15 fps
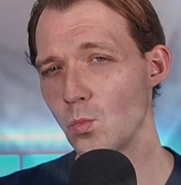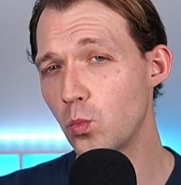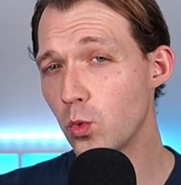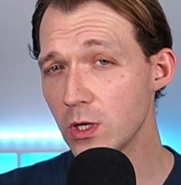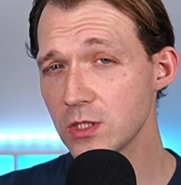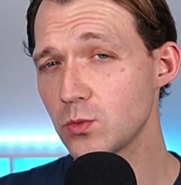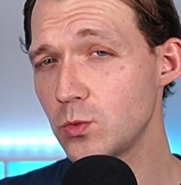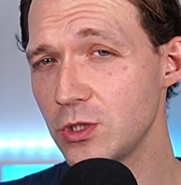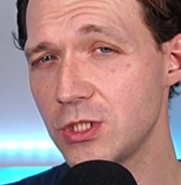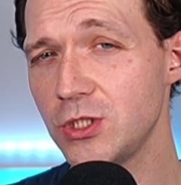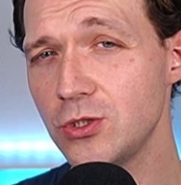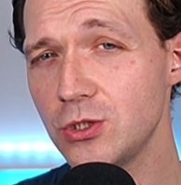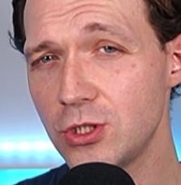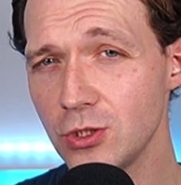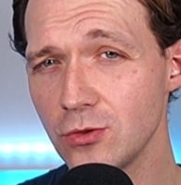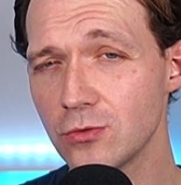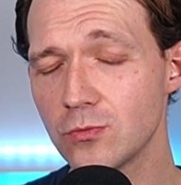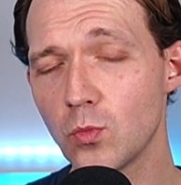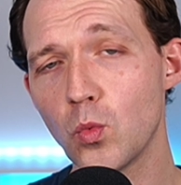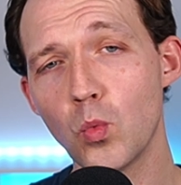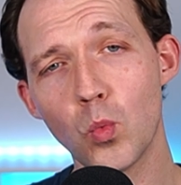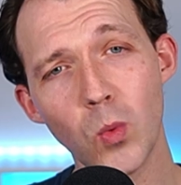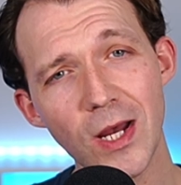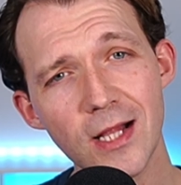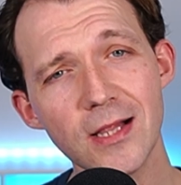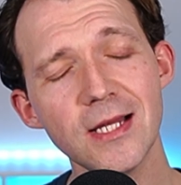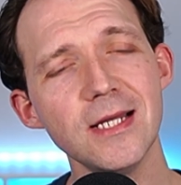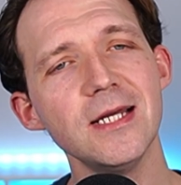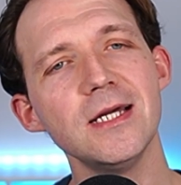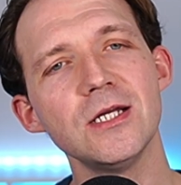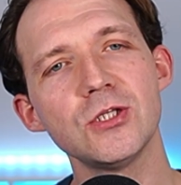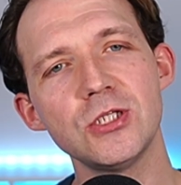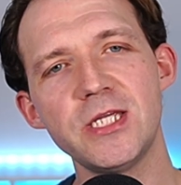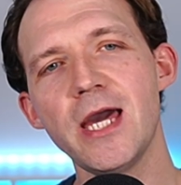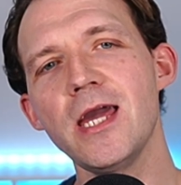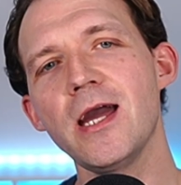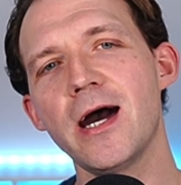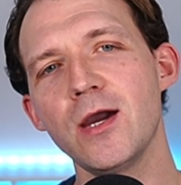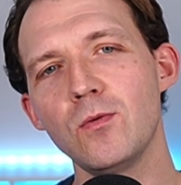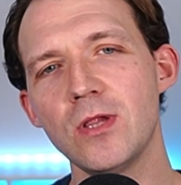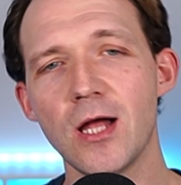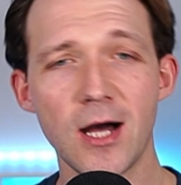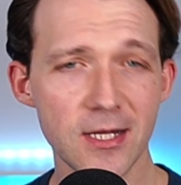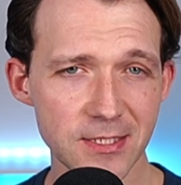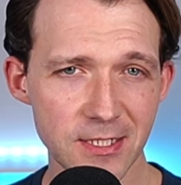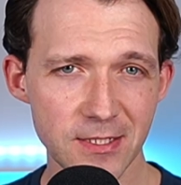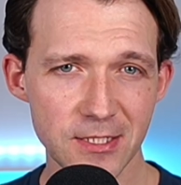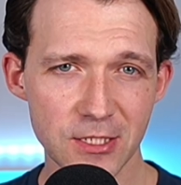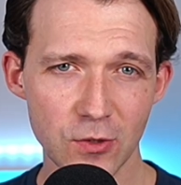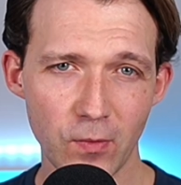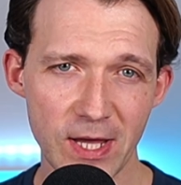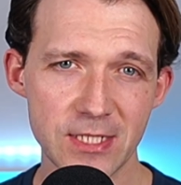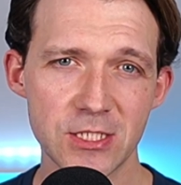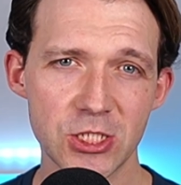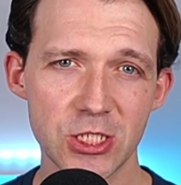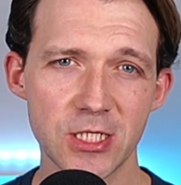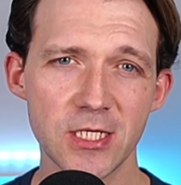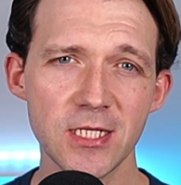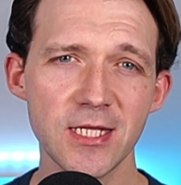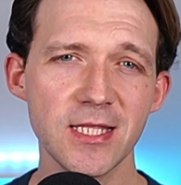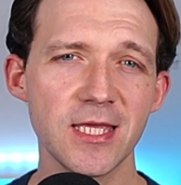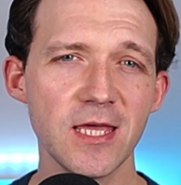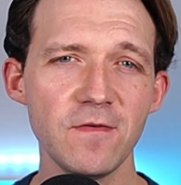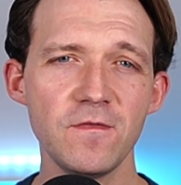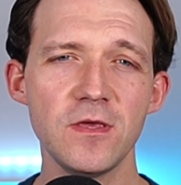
what would you do? Well, today I will answer this question and give